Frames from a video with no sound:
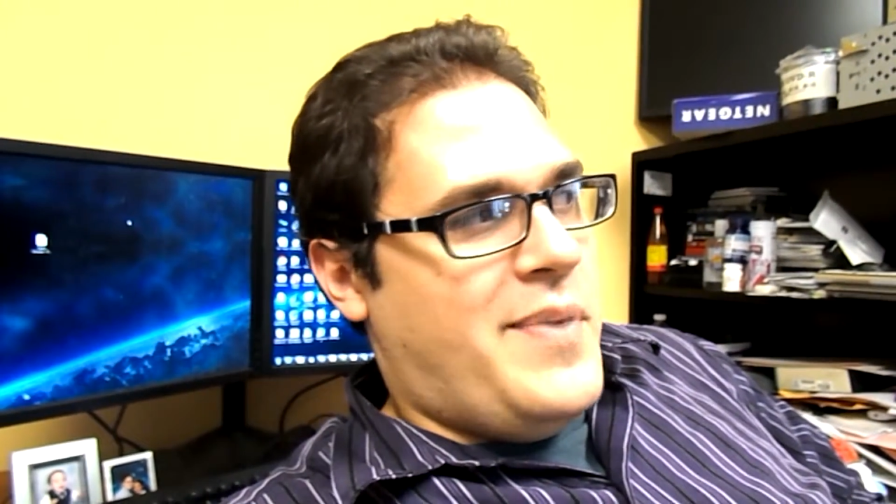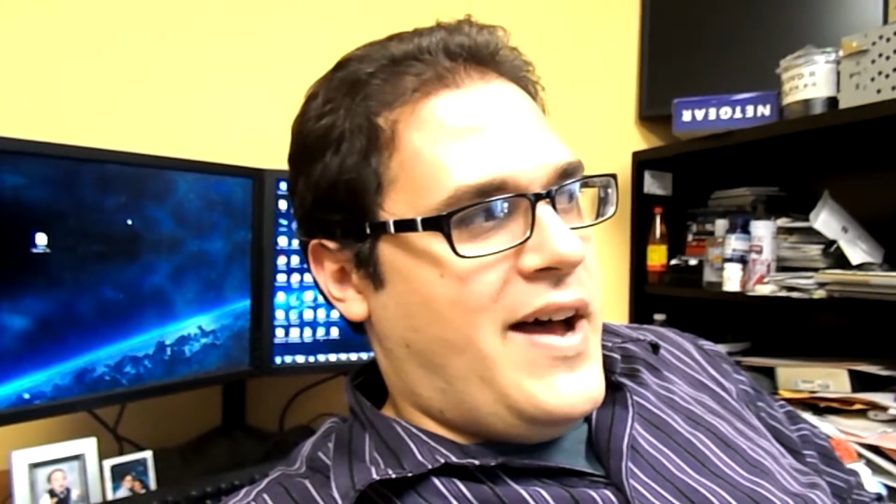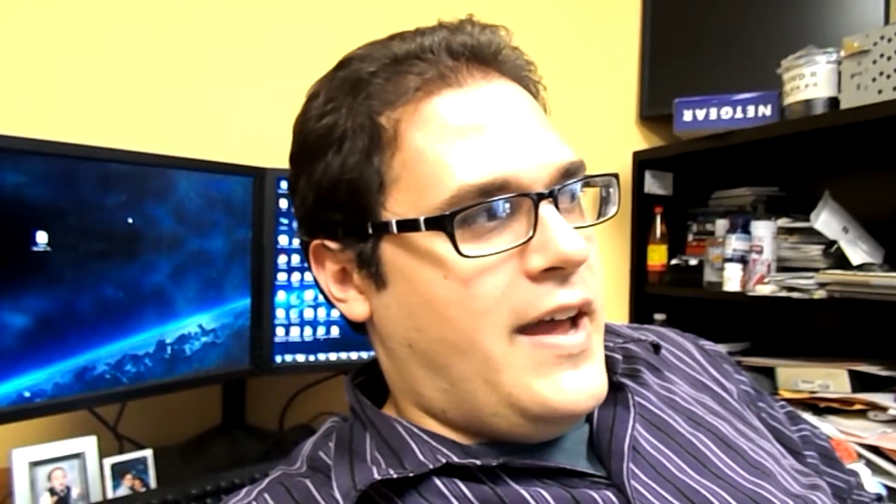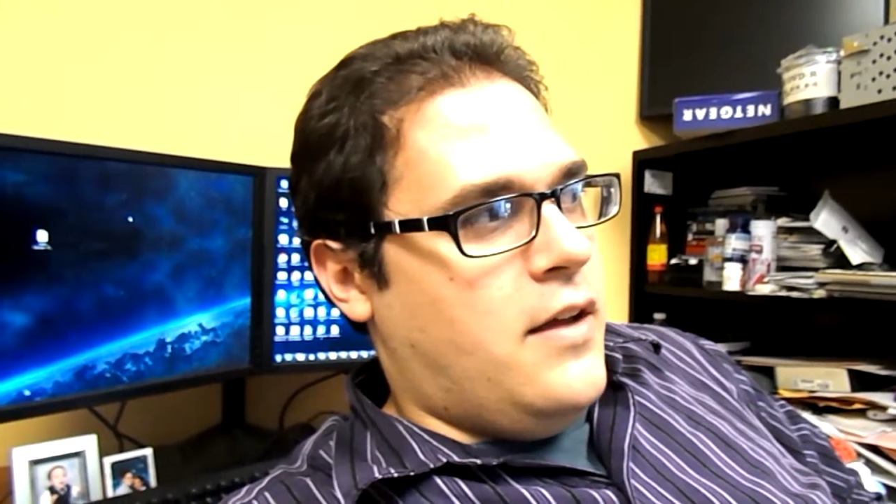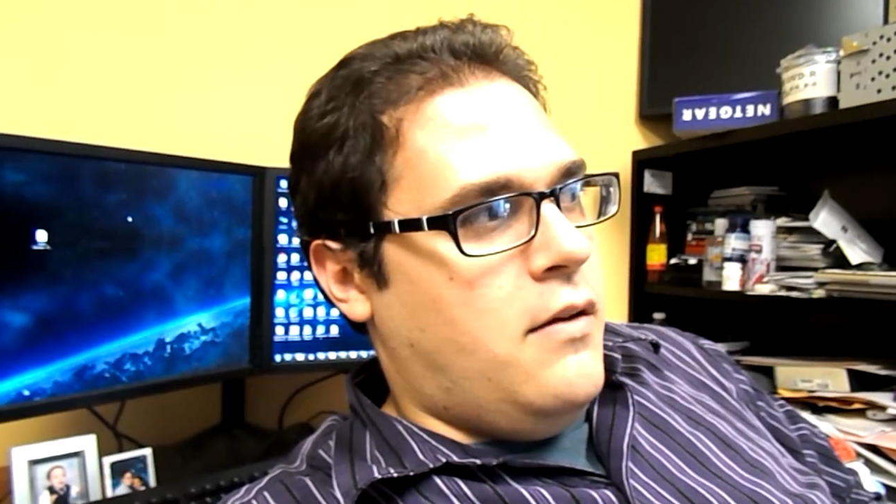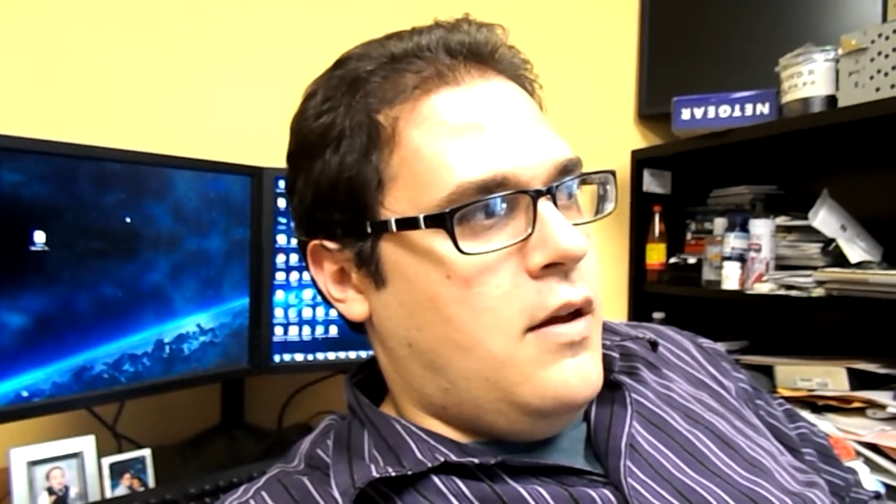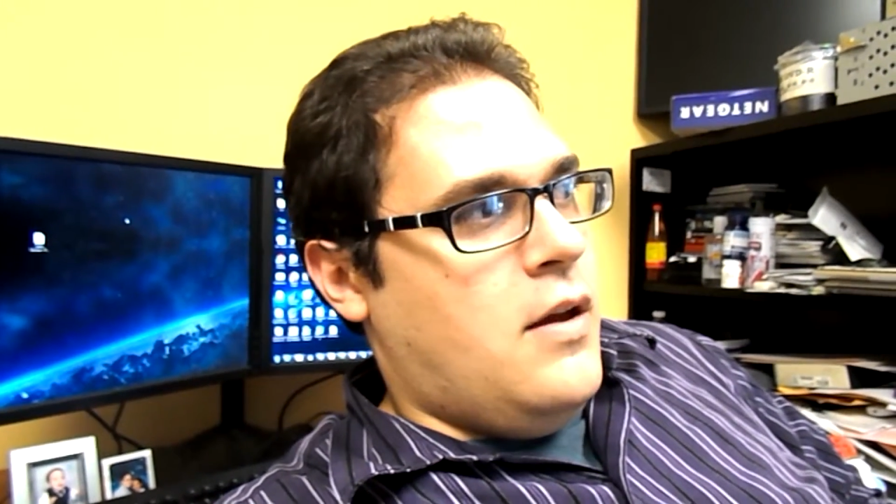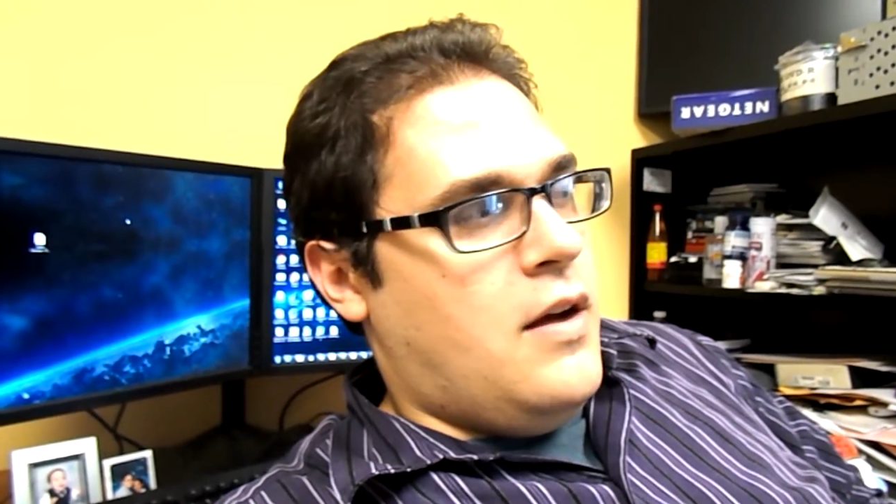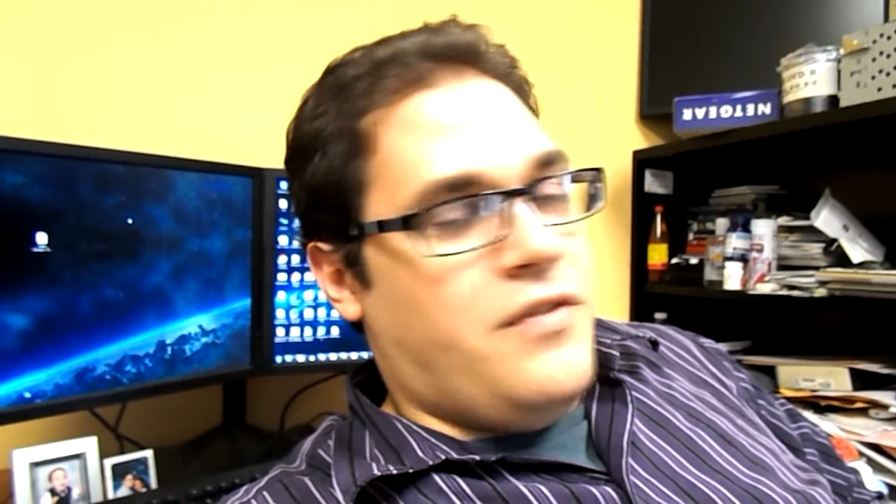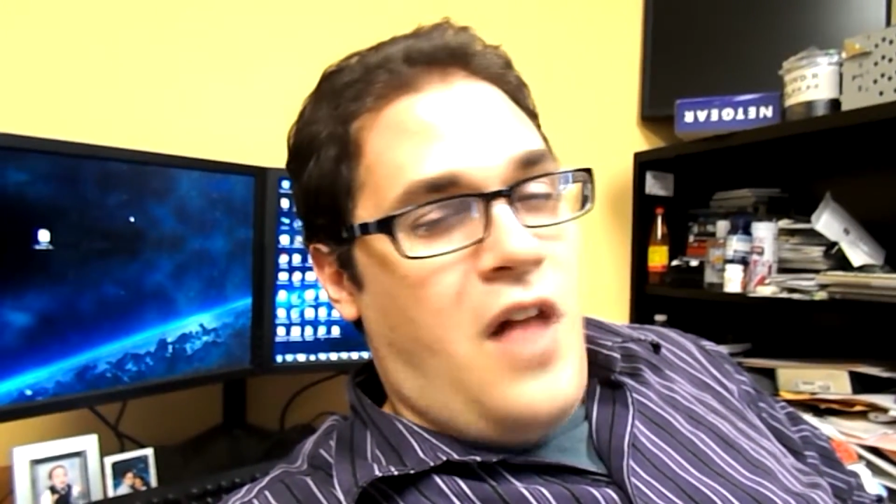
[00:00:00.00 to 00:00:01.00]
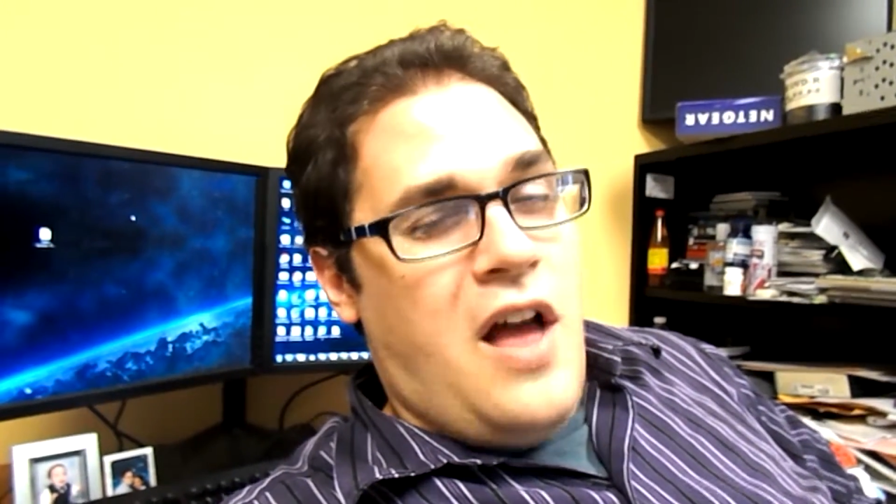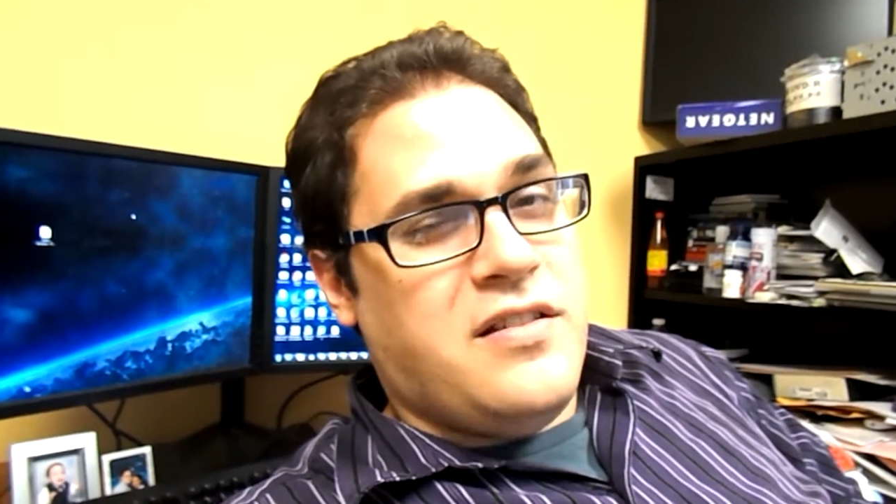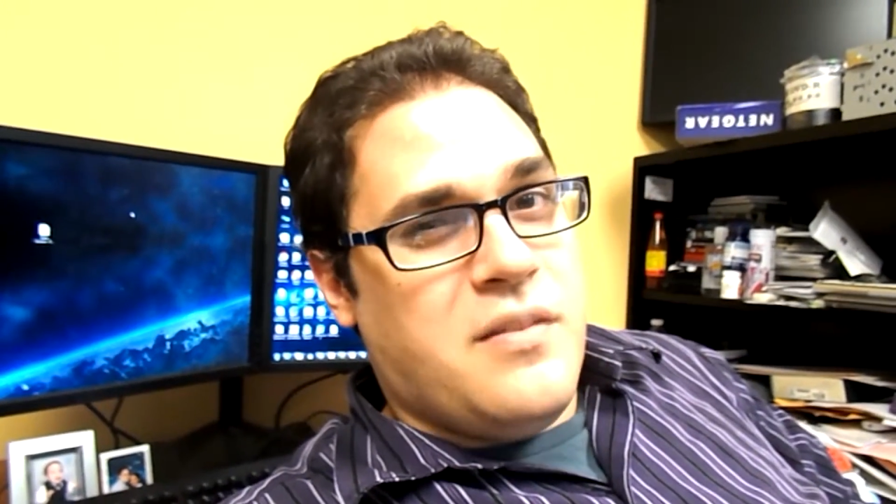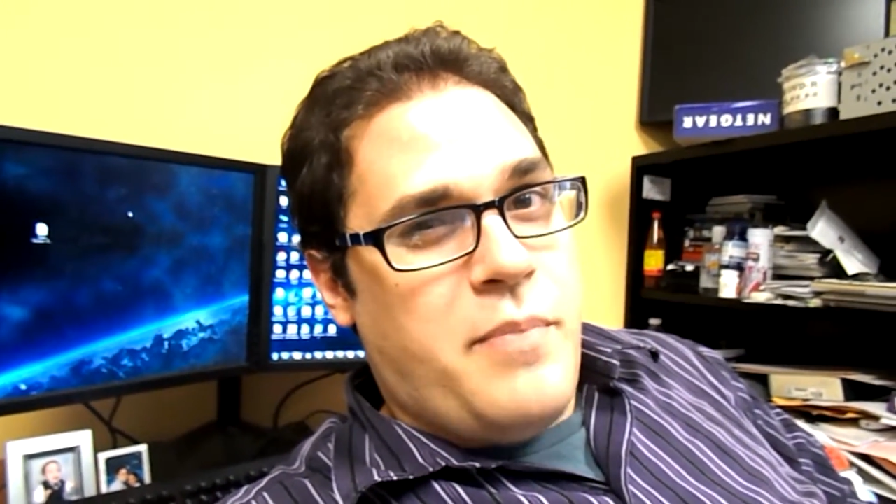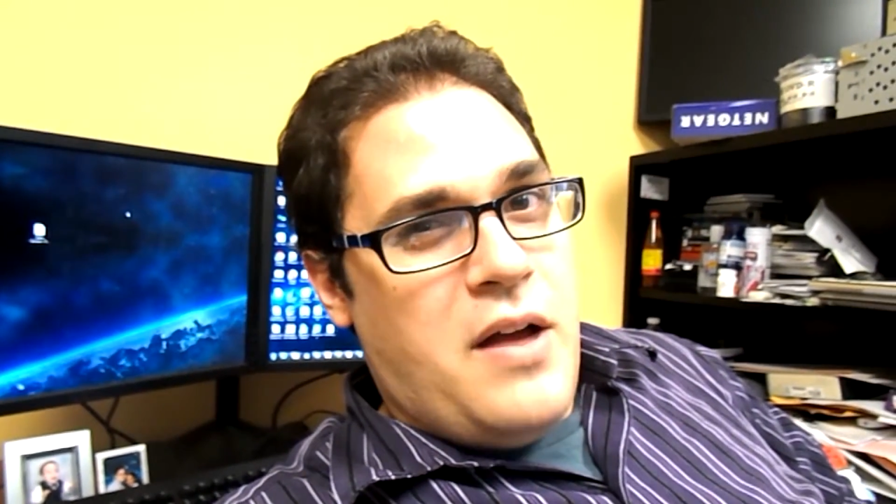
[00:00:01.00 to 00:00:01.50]
But I've
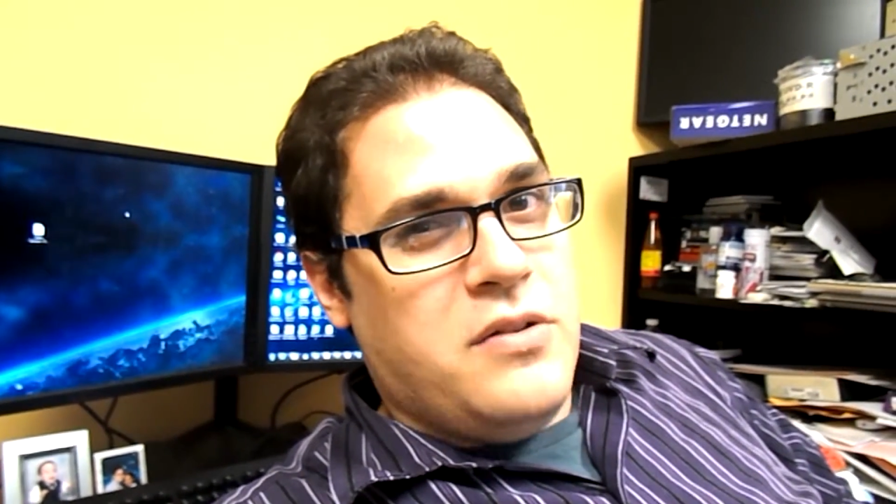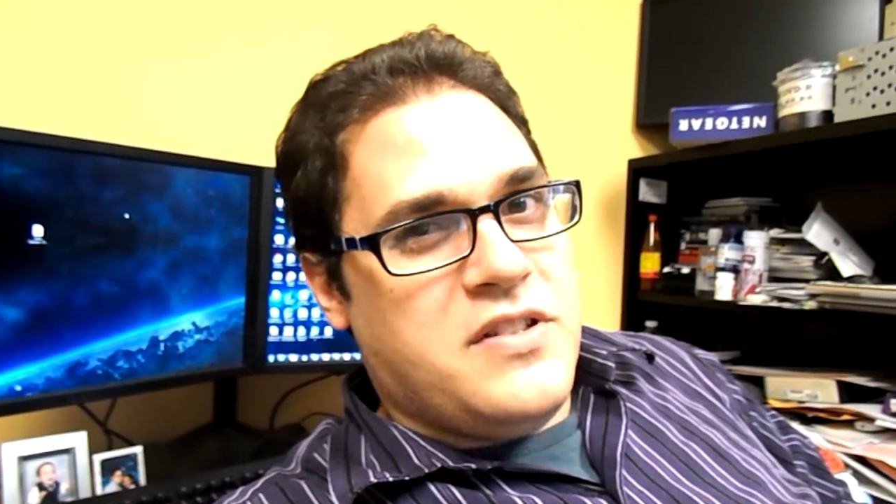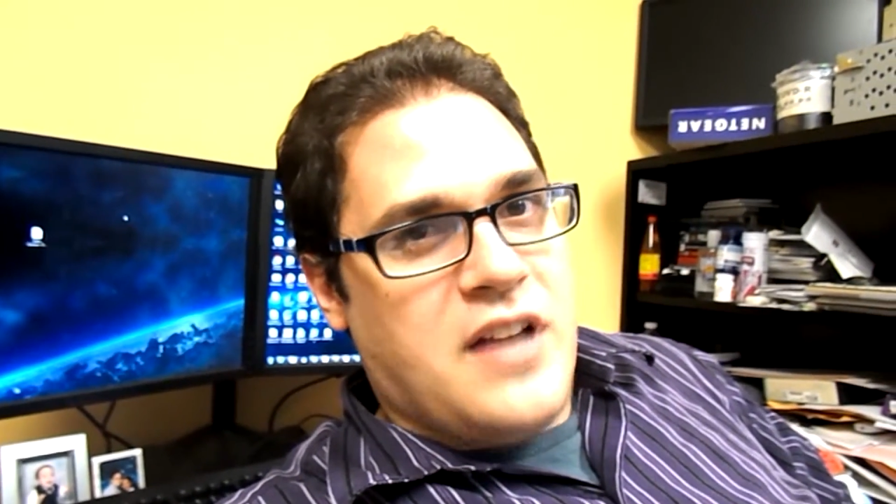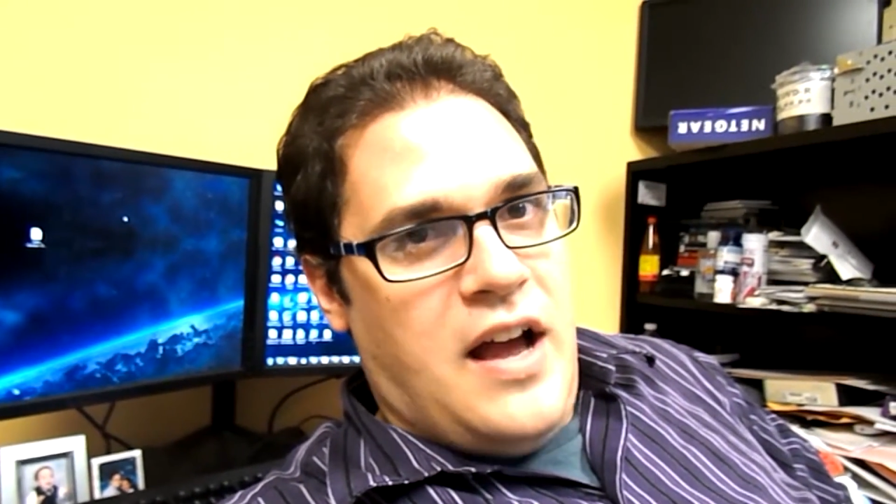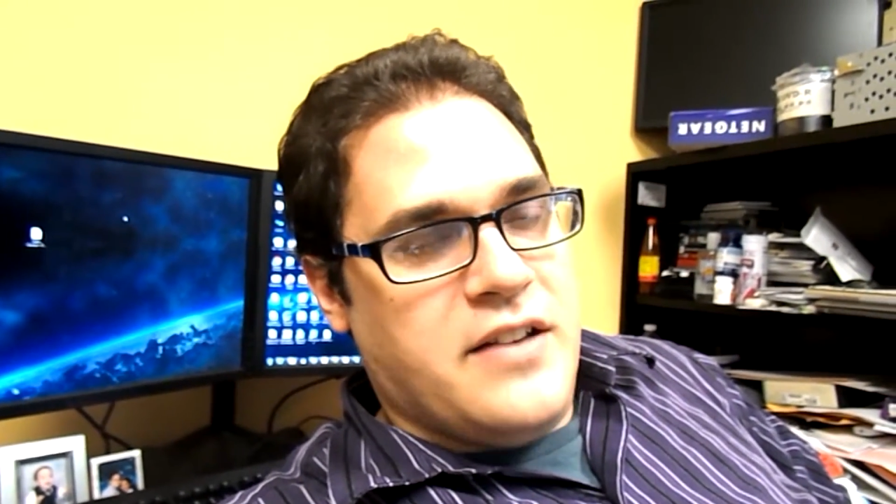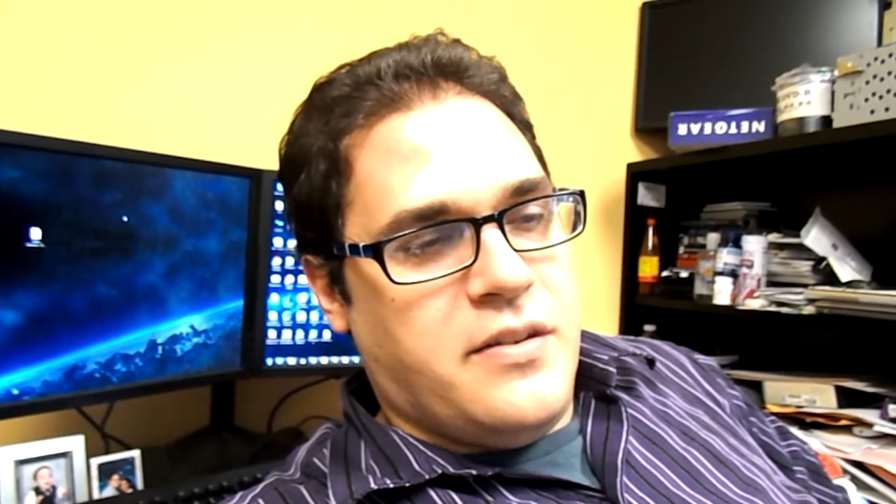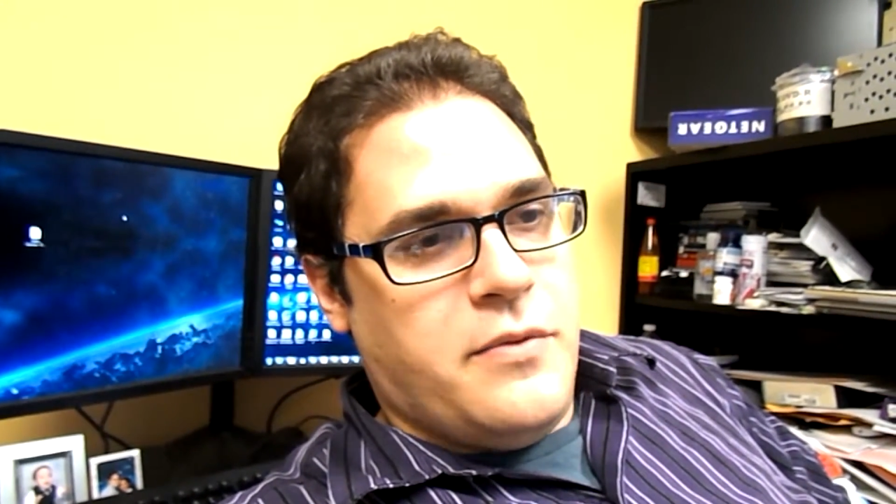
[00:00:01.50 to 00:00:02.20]
lost a belt size.